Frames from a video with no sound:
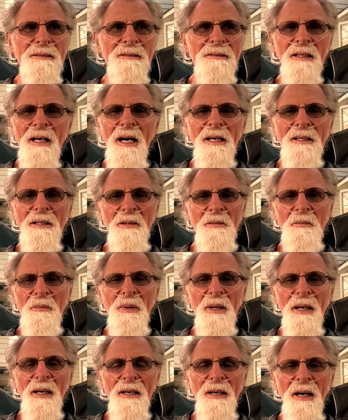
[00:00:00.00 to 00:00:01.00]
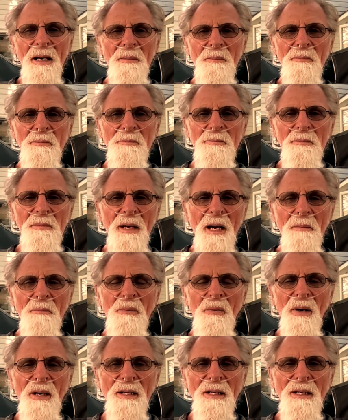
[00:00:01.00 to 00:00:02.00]
I didn't pay. I, I
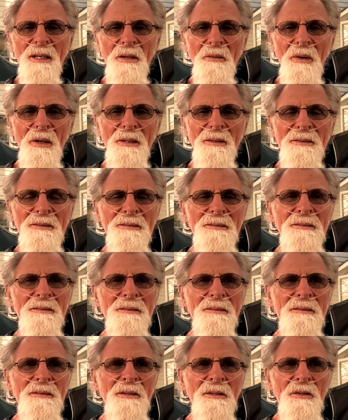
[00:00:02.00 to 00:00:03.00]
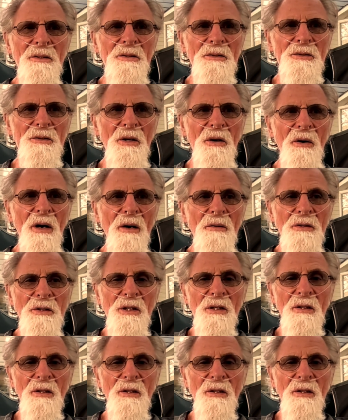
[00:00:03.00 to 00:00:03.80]
prayed anyway. So I was